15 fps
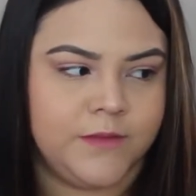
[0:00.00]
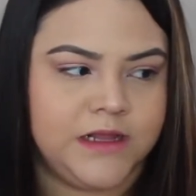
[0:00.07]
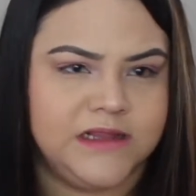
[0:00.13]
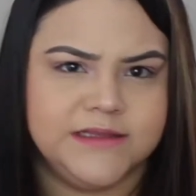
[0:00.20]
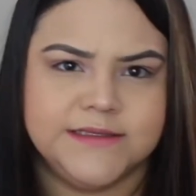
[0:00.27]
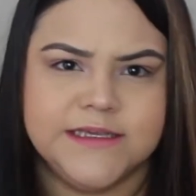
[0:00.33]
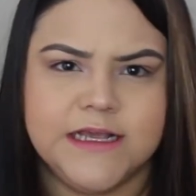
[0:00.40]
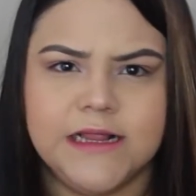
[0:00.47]

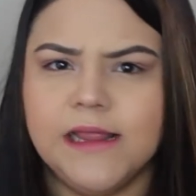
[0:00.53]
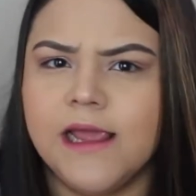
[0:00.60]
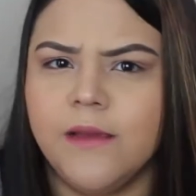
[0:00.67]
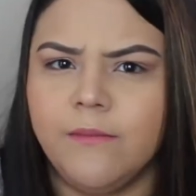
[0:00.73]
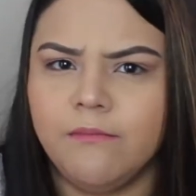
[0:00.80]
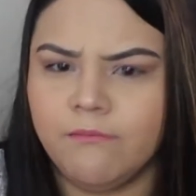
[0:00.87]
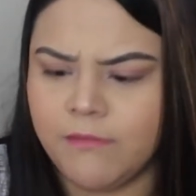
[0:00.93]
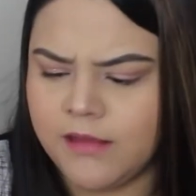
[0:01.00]
Glitzy
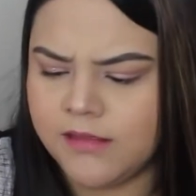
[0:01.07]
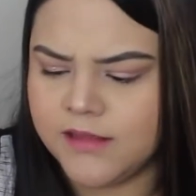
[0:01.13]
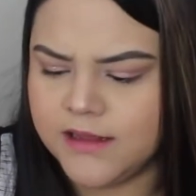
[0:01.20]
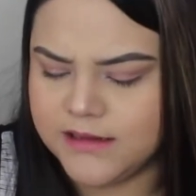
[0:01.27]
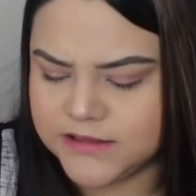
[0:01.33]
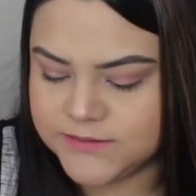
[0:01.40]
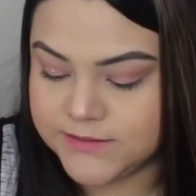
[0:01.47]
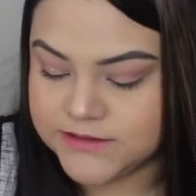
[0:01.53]
Glam, I
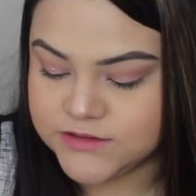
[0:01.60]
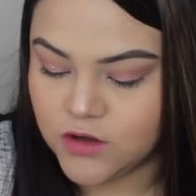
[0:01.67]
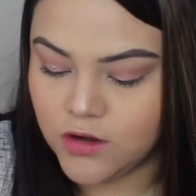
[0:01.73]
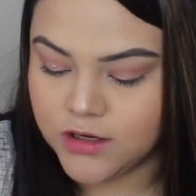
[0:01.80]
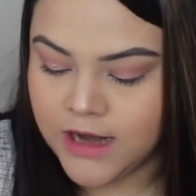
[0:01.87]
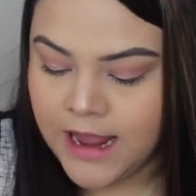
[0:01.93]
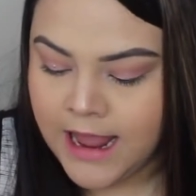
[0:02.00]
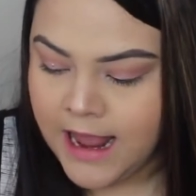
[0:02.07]
think that's what it's
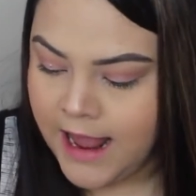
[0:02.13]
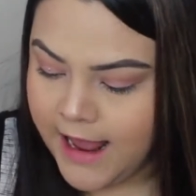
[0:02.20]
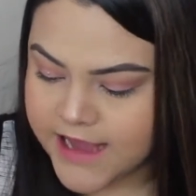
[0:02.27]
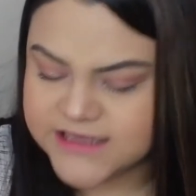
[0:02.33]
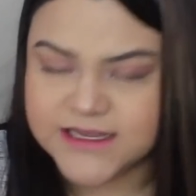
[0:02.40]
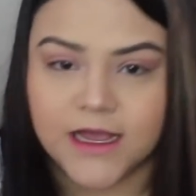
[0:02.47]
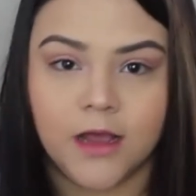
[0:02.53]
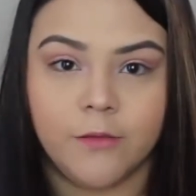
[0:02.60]
called.
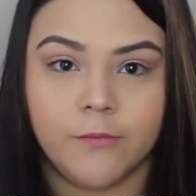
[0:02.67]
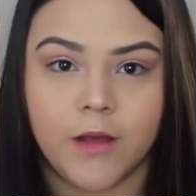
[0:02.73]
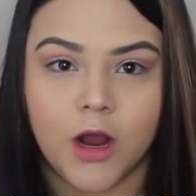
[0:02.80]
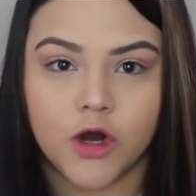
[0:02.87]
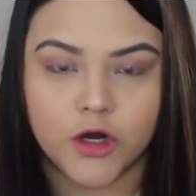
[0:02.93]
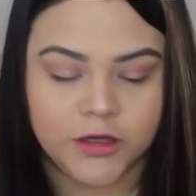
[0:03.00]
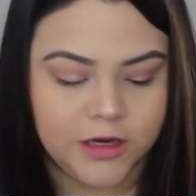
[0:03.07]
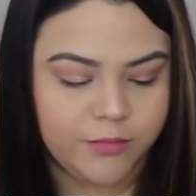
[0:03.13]
It's
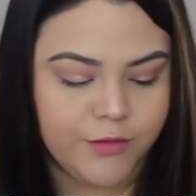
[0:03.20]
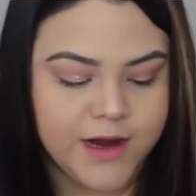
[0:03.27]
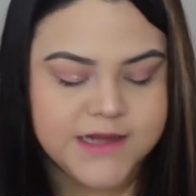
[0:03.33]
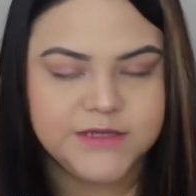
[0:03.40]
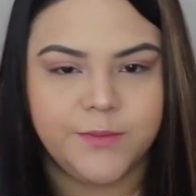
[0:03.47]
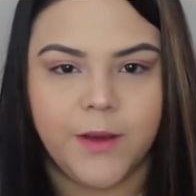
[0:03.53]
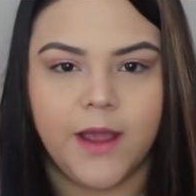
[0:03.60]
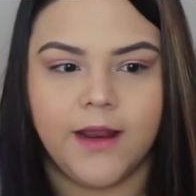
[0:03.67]
acrylic
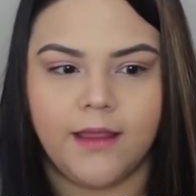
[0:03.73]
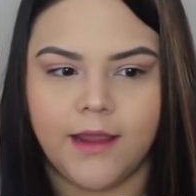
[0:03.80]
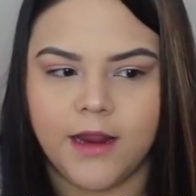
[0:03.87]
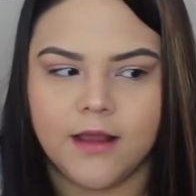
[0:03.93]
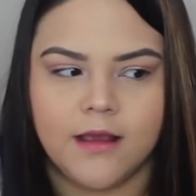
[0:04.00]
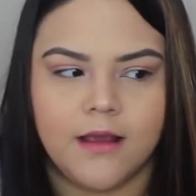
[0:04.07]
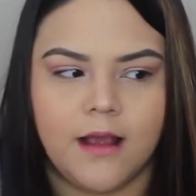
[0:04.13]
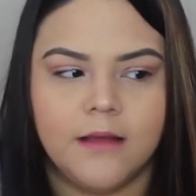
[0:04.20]
brand, but
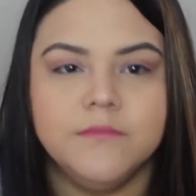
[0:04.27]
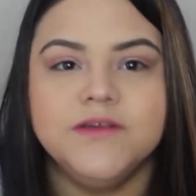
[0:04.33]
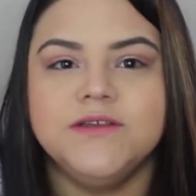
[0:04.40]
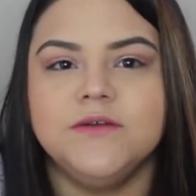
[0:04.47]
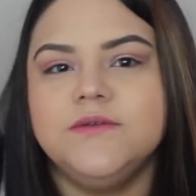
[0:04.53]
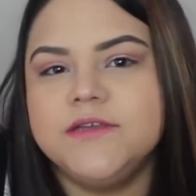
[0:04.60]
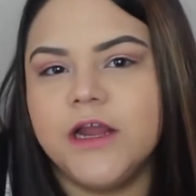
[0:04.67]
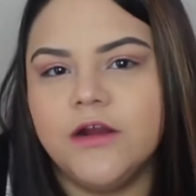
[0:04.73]
like I'm
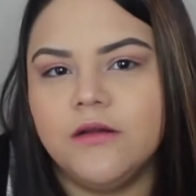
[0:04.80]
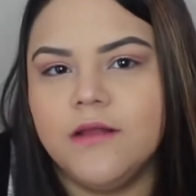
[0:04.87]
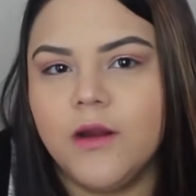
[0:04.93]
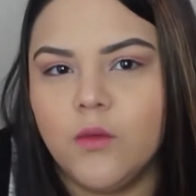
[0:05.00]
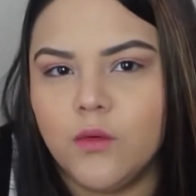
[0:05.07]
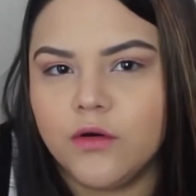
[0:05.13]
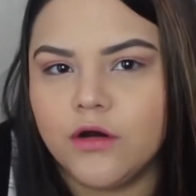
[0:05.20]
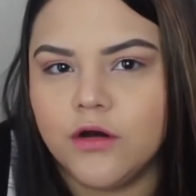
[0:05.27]
so scared to
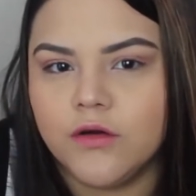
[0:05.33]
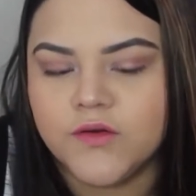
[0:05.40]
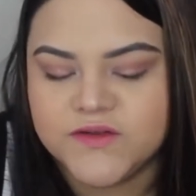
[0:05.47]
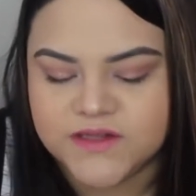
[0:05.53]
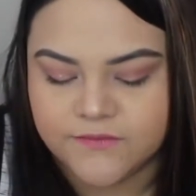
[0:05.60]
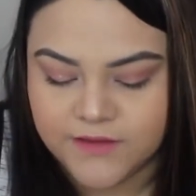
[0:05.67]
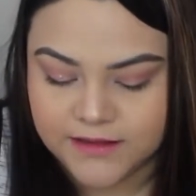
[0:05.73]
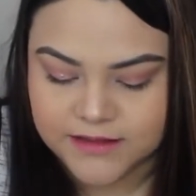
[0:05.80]
like order
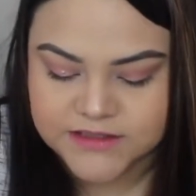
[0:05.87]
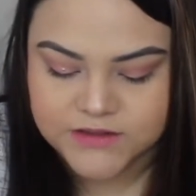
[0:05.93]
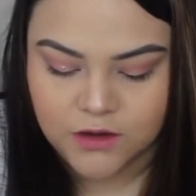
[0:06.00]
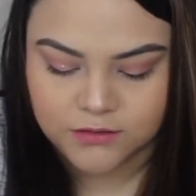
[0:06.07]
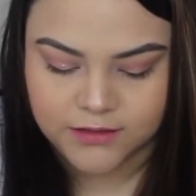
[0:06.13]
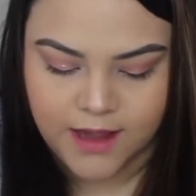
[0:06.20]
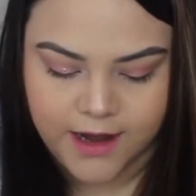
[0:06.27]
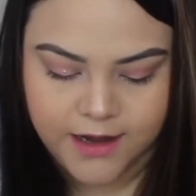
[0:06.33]
stuff like this
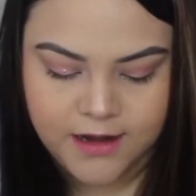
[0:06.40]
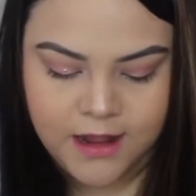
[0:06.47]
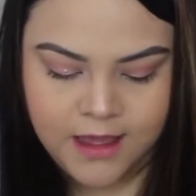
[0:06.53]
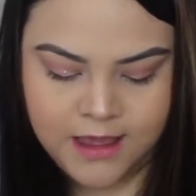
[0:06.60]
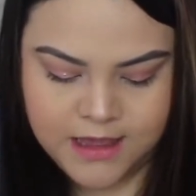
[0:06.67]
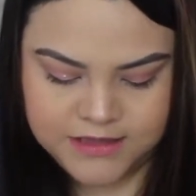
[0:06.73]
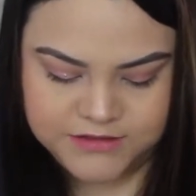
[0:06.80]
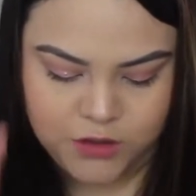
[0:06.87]
online.
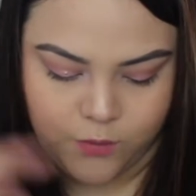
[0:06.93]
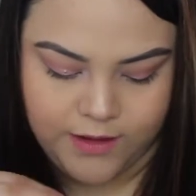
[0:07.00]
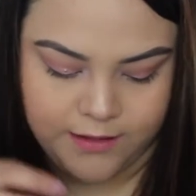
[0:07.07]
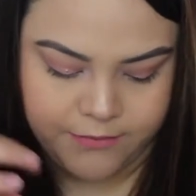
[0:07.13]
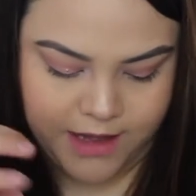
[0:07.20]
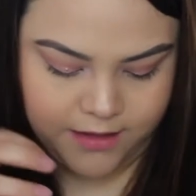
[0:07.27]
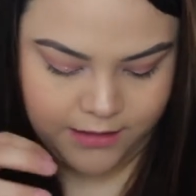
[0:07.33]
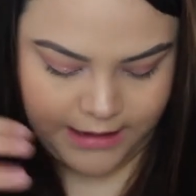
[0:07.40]
So when
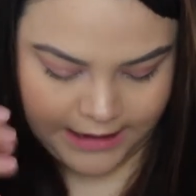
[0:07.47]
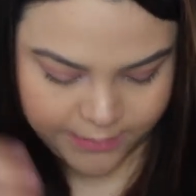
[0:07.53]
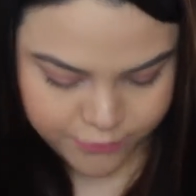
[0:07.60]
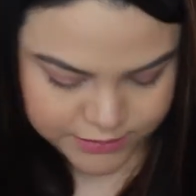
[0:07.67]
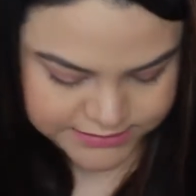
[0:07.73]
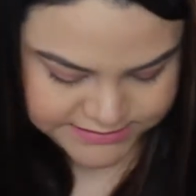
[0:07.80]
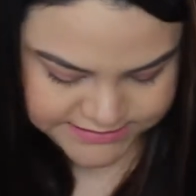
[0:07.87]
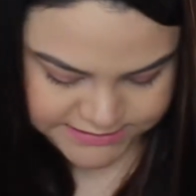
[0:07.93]
I'm
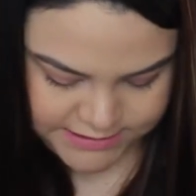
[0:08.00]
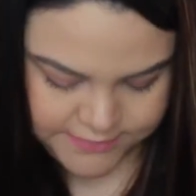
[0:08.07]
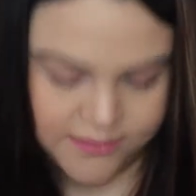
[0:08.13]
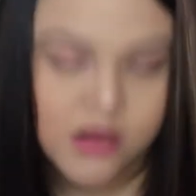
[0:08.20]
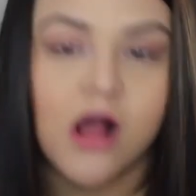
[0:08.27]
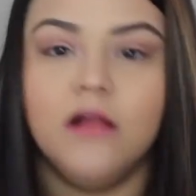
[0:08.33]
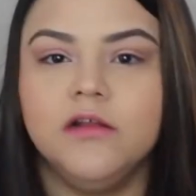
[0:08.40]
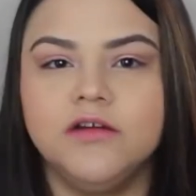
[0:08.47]
able to see
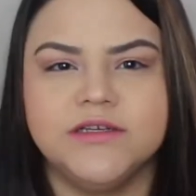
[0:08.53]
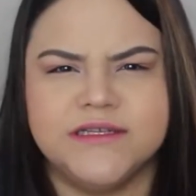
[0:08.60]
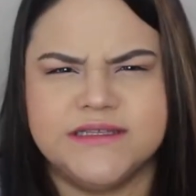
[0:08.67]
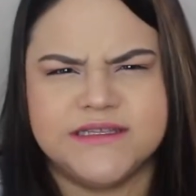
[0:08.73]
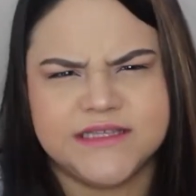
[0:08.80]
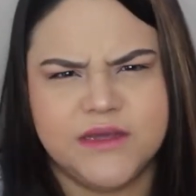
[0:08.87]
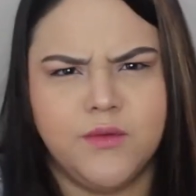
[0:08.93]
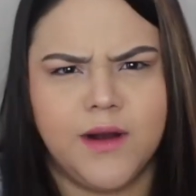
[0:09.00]
the colors
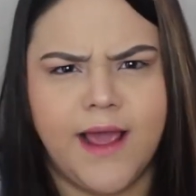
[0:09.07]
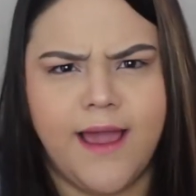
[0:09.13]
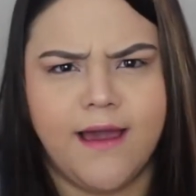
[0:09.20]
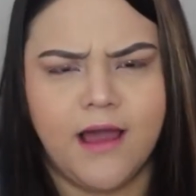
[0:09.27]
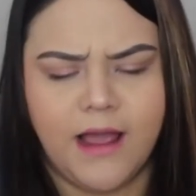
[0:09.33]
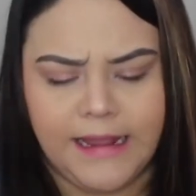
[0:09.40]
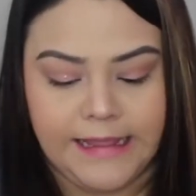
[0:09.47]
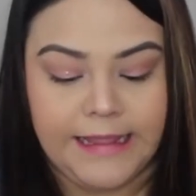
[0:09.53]
and see what
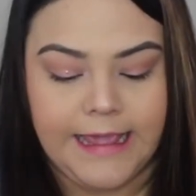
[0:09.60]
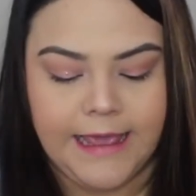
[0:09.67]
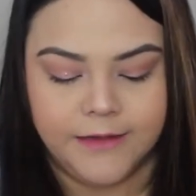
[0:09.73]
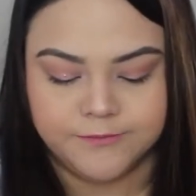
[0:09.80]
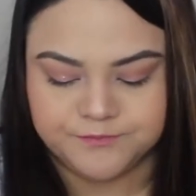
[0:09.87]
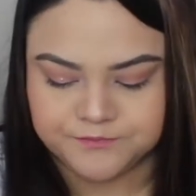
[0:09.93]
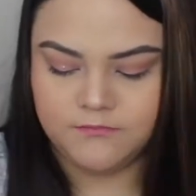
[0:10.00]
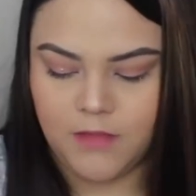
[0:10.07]
I could
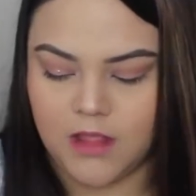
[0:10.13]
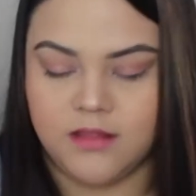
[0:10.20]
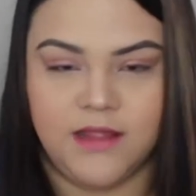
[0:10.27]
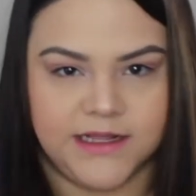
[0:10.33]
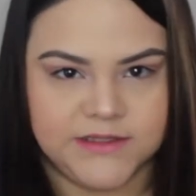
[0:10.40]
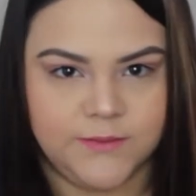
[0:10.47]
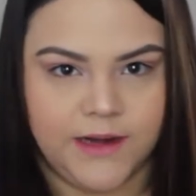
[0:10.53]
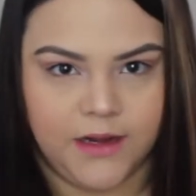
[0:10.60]
get,
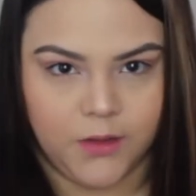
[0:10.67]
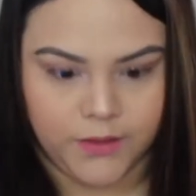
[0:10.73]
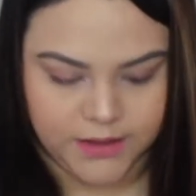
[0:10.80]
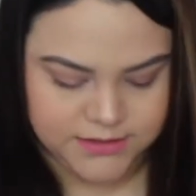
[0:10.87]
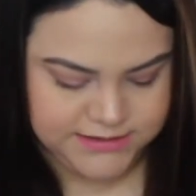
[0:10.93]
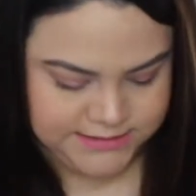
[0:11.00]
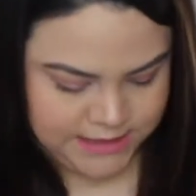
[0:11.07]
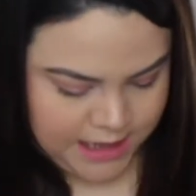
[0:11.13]
that's when I go
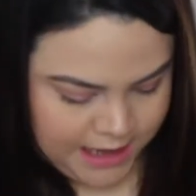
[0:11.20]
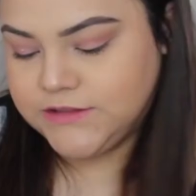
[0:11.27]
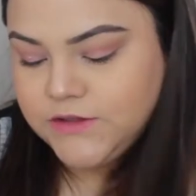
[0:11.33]
nuts.